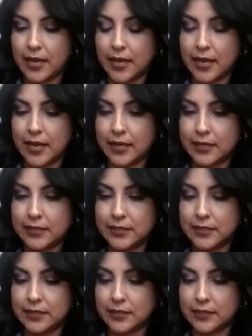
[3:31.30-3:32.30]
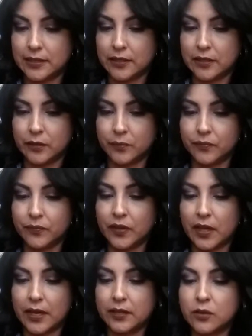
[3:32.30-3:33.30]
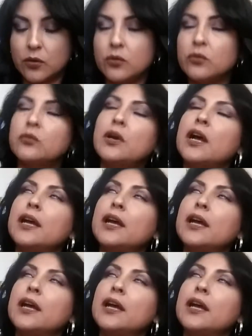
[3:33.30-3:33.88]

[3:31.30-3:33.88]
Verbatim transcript: And I know